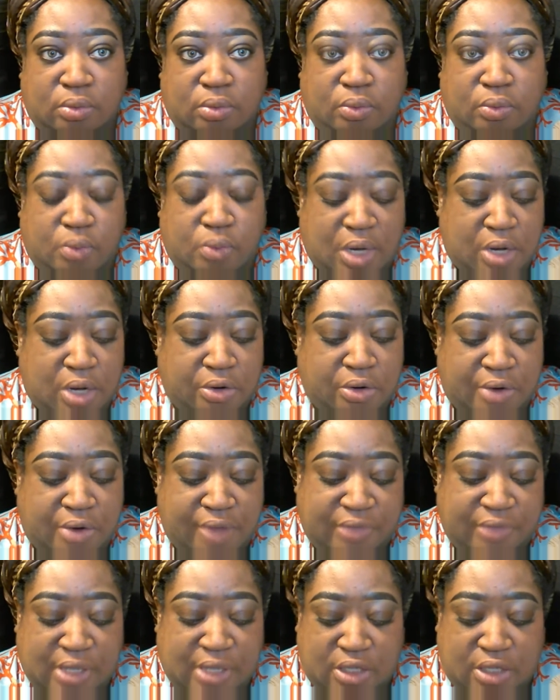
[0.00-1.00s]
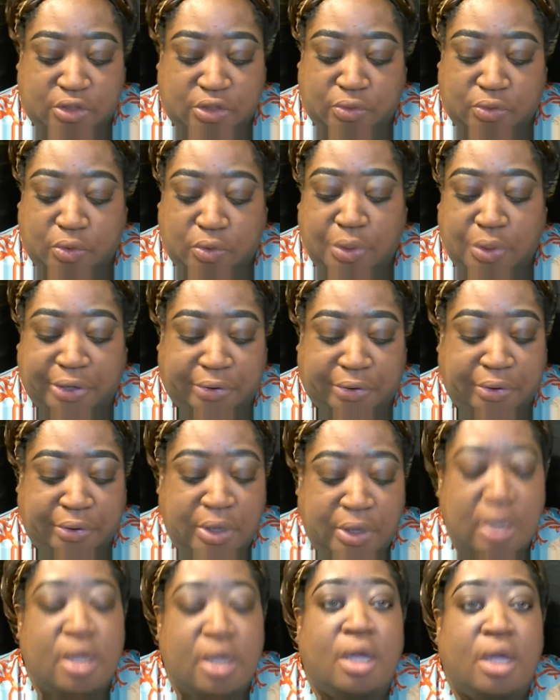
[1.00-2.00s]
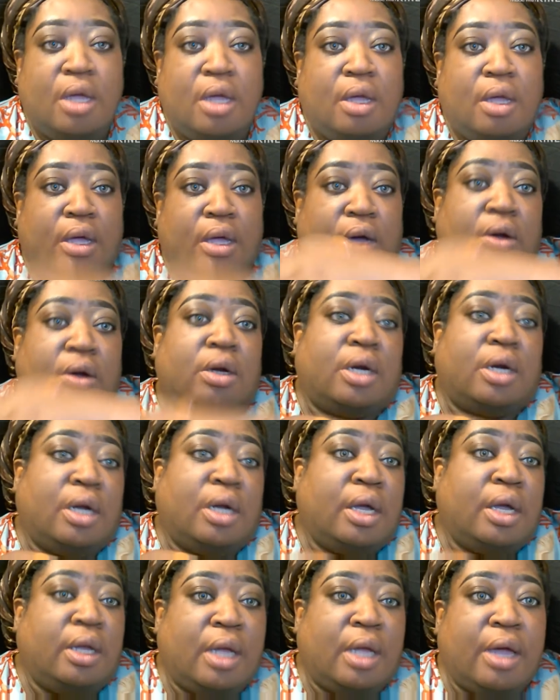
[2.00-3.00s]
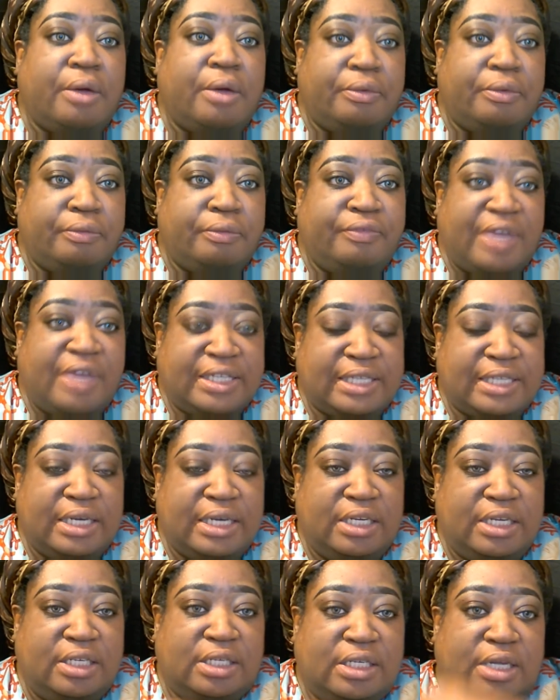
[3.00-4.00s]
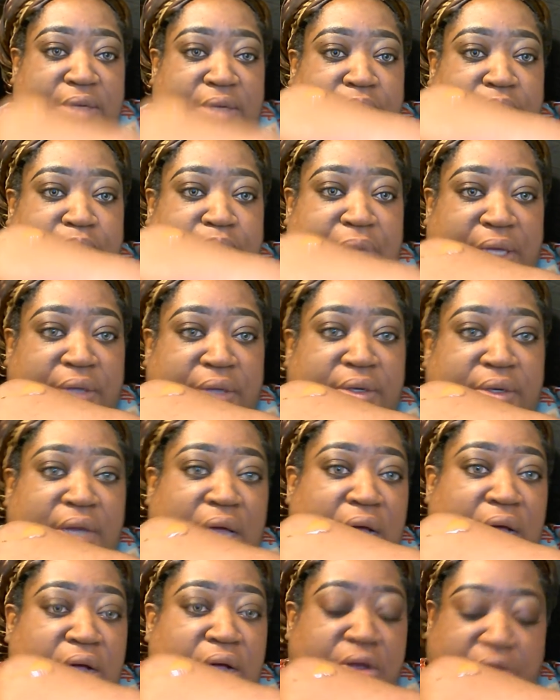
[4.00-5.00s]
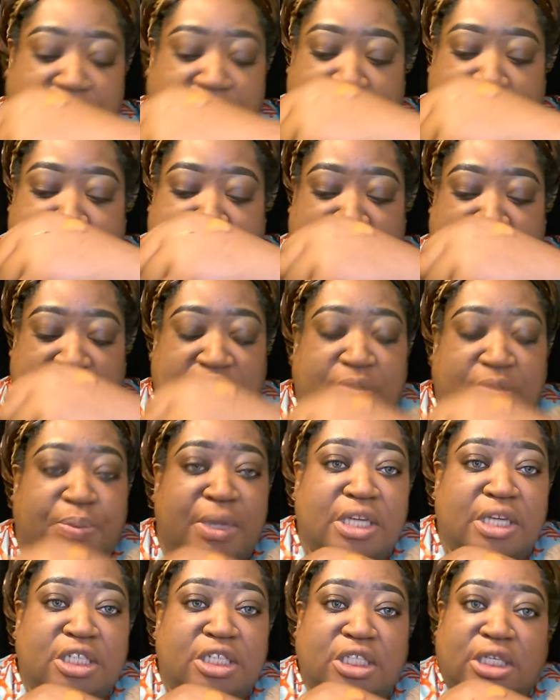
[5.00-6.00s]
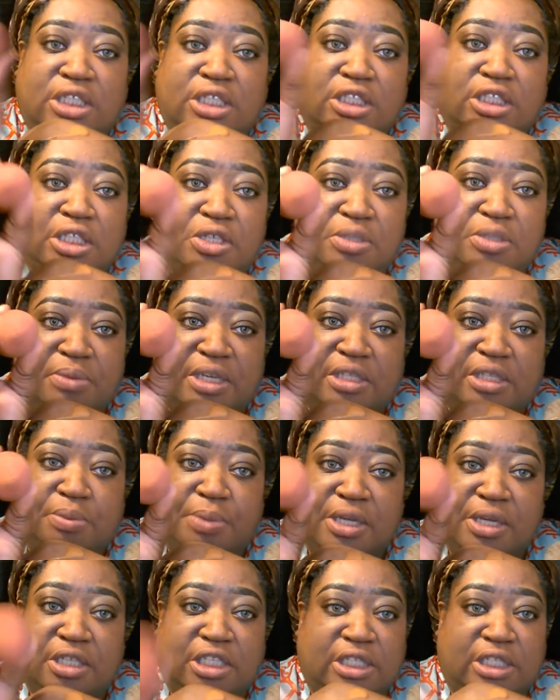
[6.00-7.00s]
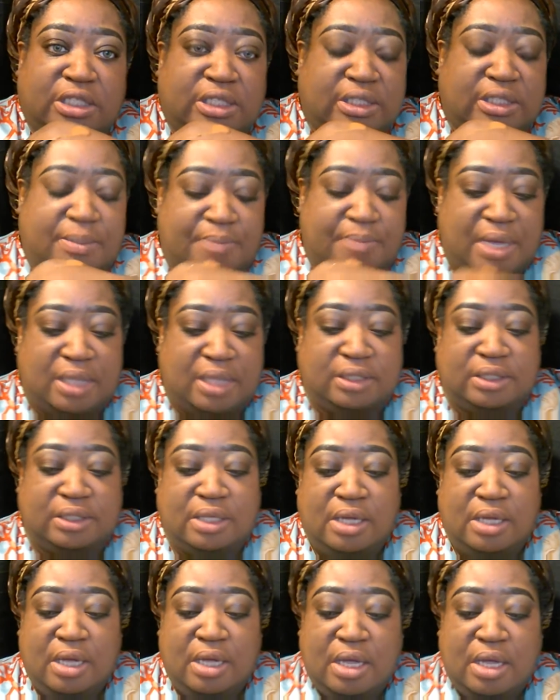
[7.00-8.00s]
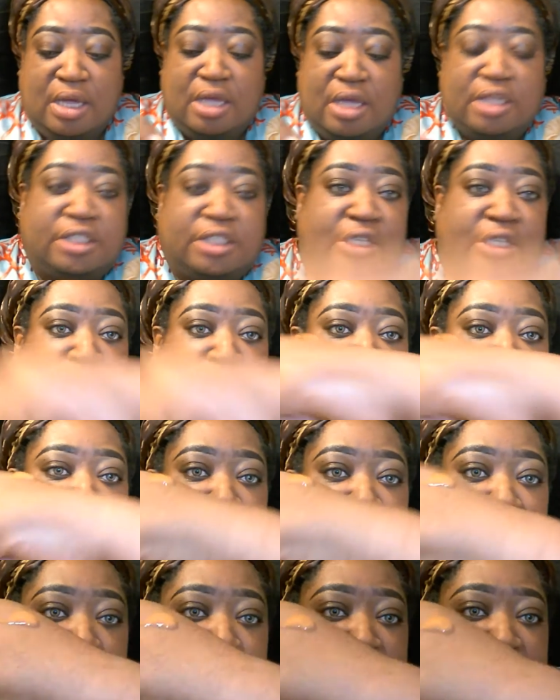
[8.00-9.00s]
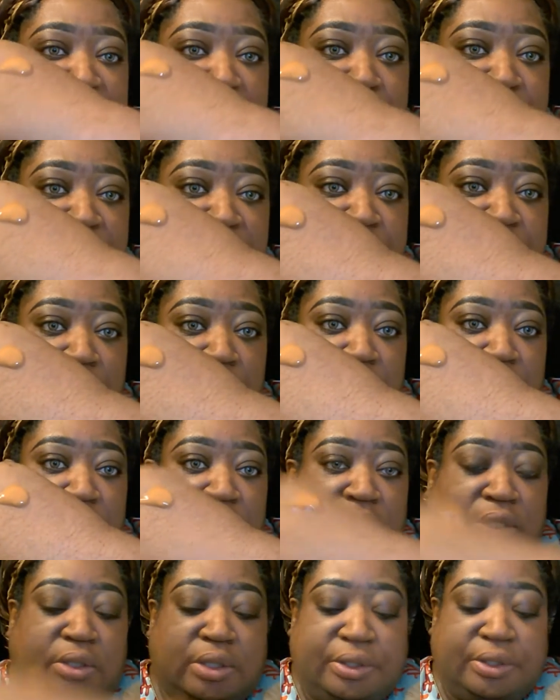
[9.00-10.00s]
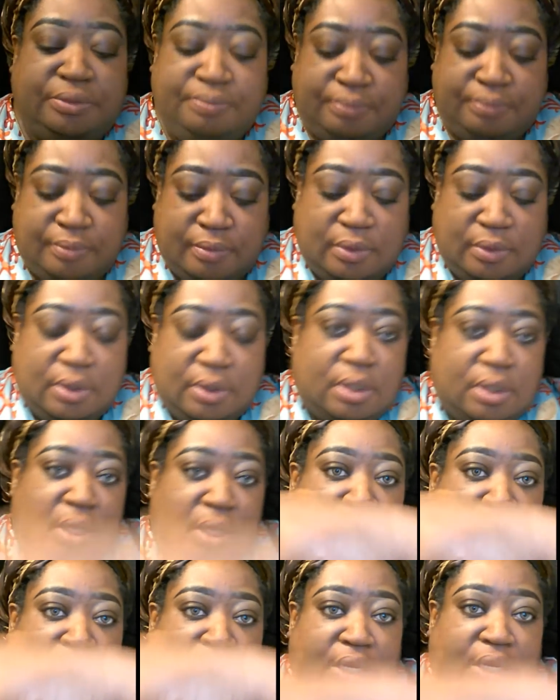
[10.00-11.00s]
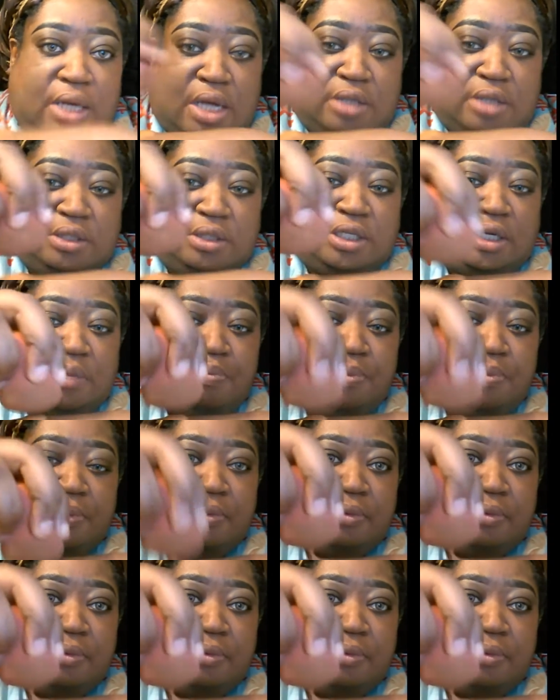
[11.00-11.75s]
what I'll gravitate to quicker, or how fast I need it done. But I'll gravitate a sponge, and excuse my sponge because it's a mess. So I'll put that much product on, and I'll dip,